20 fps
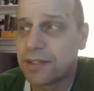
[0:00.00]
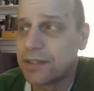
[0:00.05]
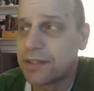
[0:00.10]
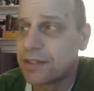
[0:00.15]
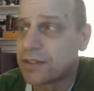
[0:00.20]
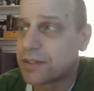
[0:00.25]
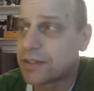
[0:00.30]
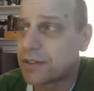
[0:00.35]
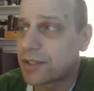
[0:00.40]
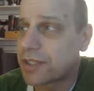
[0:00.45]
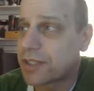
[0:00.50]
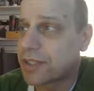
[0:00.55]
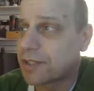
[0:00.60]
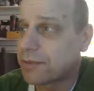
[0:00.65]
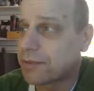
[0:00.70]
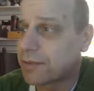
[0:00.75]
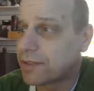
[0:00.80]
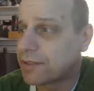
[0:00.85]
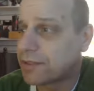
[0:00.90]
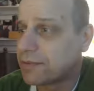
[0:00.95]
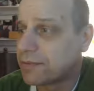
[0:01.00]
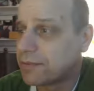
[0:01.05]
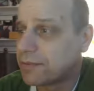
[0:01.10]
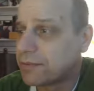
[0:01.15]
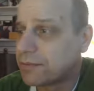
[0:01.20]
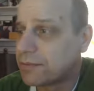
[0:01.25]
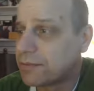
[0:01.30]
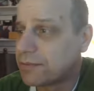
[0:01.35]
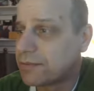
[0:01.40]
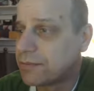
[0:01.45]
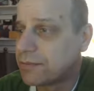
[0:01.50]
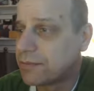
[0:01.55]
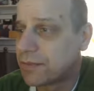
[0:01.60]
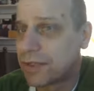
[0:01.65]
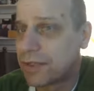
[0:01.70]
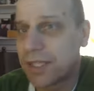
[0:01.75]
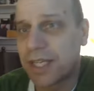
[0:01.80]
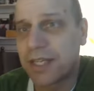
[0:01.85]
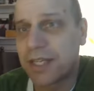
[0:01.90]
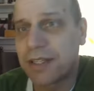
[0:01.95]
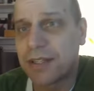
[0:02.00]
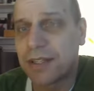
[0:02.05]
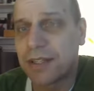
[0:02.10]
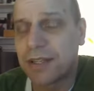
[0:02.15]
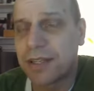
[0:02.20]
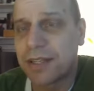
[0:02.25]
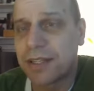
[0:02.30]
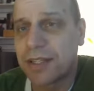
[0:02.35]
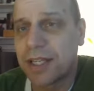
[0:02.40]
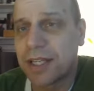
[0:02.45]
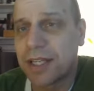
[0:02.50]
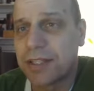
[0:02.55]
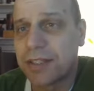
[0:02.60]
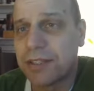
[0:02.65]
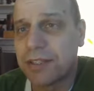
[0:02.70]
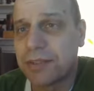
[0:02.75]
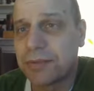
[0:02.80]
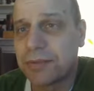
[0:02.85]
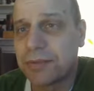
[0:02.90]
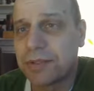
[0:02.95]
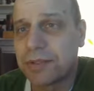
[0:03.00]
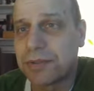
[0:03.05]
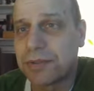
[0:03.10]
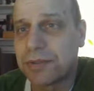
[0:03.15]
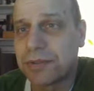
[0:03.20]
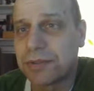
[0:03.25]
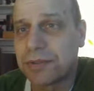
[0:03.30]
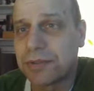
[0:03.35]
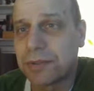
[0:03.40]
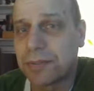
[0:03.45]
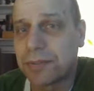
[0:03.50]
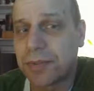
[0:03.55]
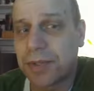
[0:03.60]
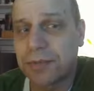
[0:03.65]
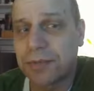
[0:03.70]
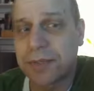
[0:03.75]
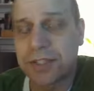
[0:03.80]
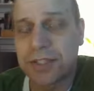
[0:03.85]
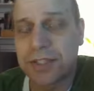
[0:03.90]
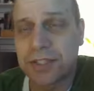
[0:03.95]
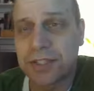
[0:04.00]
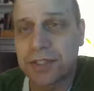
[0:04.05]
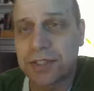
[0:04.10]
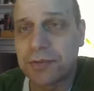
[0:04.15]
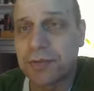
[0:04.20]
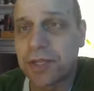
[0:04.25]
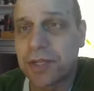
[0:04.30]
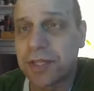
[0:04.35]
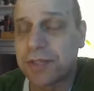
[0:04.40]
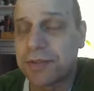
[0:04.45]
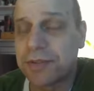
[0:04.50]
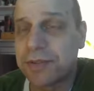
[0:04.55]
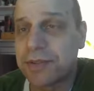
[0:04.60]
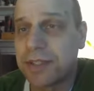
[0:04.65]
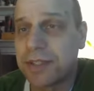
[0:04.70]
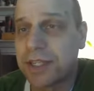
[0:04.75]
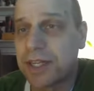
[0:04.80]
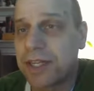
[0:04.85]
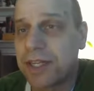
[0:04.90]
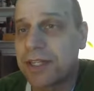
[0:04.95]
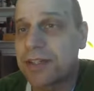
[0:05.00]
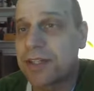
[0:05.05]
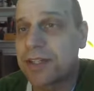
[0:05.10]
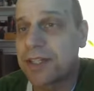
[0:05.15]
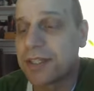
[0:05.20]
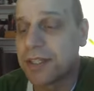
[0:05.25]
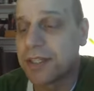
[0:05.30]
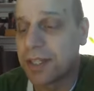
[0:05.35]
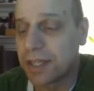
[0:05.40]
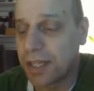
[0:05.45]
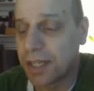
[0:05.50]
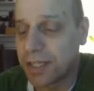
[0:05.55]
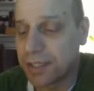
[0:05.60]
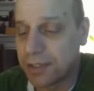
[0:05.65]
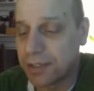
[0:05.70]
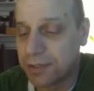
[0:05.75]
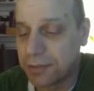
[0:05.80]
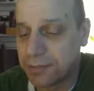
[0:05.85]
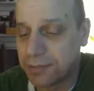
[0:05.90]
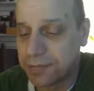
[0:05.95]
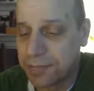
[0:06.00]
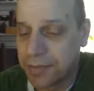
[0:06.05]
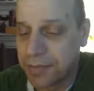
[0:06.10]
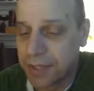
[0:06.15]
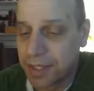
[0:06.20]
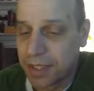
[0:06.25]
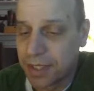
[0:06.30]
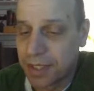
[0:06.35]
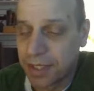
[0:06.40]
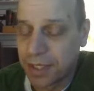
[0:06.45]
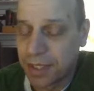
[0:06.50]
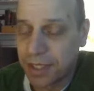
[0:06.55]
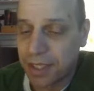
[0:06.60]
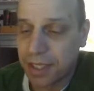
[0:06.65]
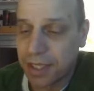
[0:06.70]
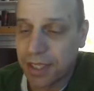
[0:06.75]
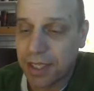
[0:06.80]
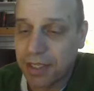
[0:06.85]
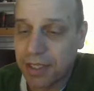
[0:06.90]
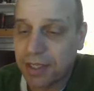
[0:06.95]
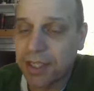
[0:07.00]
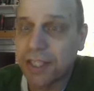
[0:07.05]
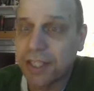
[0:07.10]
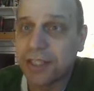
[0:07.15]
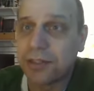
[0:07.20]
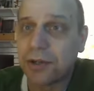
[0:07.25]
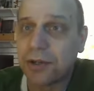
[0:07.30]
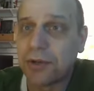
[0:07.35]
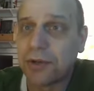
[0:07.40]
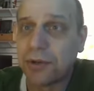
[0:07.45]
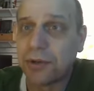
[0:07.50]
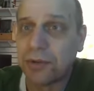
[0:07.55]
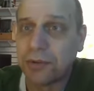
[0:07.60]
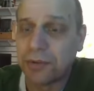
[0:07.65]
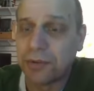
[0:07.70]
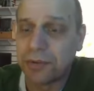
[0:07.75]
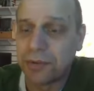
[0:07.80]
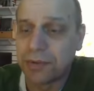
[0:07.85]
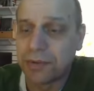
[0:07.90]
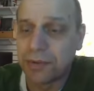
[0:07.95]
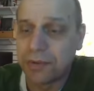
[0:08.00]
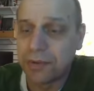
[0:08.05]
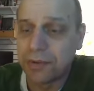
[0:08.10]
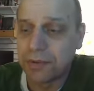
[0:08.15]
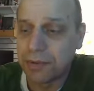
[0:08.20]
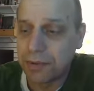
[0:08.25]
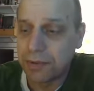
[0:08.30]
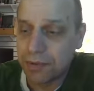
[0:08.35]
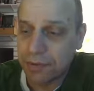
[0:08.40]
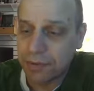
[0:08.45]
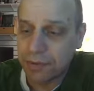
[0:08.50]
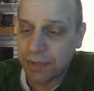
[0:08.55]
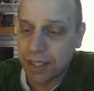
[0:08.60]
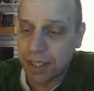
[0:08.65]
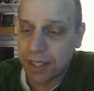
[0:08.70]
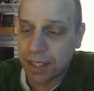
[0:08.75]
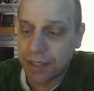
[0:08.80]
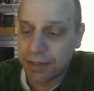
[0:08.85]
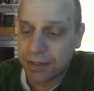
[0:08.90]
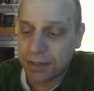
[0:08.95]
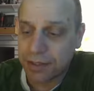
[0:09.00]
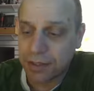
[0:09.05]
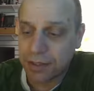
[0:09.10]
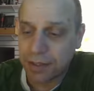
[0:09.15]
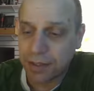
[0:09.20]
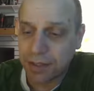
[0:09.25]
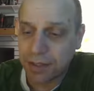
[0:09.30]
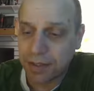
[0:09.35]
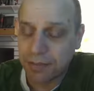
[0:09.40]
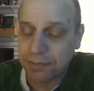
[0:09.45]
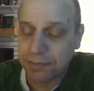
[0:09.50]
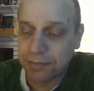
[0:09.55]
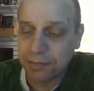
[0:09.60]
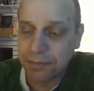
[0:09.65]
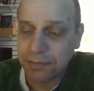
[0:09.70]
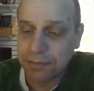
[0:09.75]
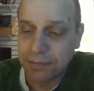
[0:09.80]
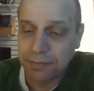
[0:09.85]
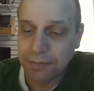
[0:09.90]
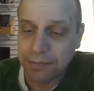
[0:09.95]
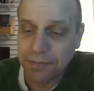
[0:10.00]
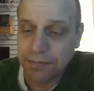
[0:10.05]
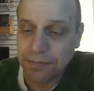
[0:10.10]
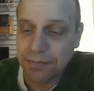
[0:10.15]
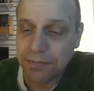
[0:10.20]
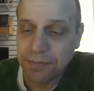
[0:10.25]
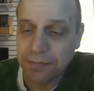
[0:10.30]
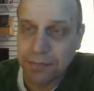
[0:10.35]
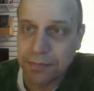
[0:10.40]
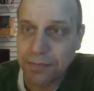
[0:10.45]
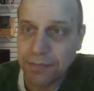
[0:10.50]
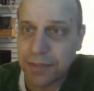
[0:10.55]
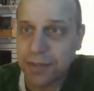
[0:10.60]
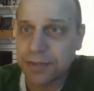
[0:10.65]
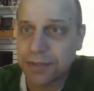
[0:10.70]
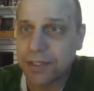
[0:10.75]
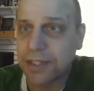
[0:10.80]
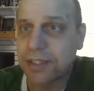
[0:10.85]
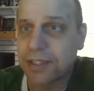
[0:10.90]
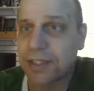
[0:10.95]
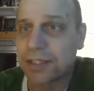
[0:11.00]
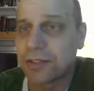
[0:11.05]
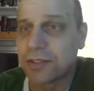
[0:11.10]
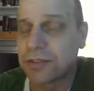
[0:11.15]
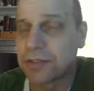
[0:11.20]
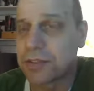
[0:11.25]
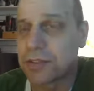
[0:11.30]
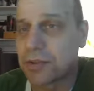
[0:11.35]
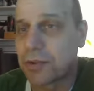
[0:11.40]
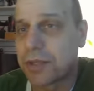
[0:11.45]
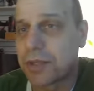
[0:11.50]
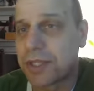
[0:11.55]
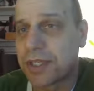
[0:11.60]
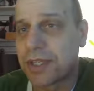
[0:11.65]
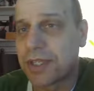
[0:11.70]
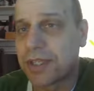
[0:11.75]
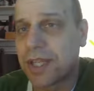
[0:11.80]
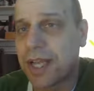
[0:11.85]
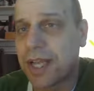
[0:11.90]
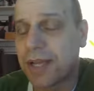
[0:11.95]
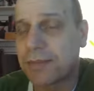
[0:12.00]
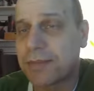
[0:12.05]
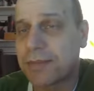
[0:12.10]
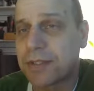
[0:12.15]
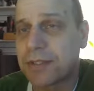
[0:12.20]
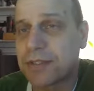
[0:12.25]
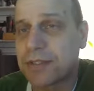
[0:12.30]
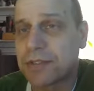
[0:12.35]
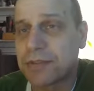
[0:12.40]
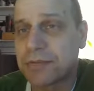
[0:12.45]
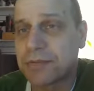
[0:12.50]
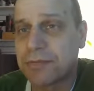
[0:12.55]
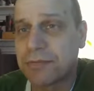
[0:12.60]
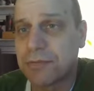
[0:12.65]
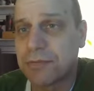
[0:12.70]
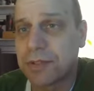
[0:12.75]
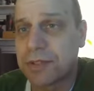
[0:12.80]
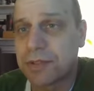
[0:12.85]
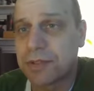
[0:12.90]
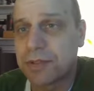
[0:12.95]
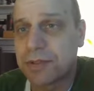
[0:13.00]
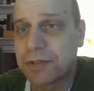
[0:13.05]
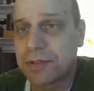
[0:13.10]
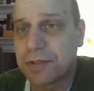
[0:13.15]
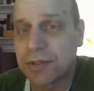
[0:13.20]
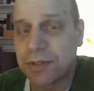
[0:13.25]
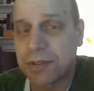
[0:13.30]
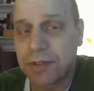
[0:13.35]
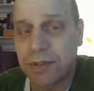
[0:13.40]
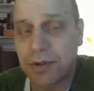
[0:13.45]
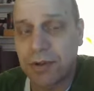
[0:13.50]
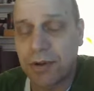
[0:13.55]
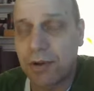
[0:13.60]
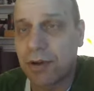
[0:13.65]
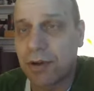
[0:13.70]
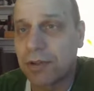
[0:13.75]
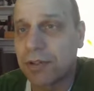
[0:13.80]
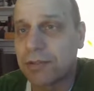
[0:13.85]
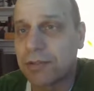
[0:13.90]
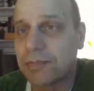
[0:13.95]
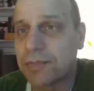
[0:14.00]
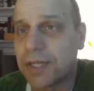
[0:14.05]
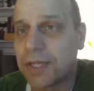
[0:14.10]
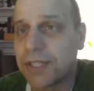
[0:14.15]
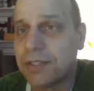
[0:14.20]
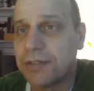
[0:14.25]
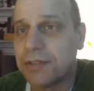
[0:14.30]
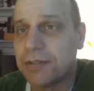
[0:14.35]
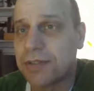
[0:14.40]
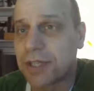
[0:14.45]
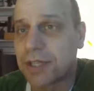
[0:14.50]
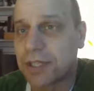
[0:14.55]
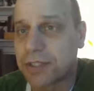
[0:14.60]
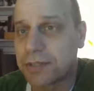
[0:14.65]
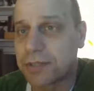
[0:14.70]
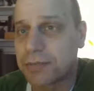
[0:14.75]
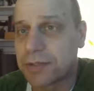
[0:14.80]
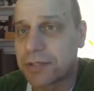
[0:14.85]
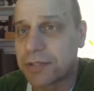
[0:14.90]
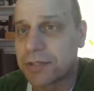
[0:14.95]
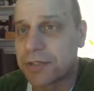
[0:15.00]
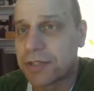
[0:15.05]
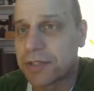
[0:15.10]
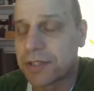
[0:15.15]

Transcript: so I think we're getting there, and we'll publish this, and the kind of thing that I do, and I know that I'll tell you a little story that happens with all of my new customers.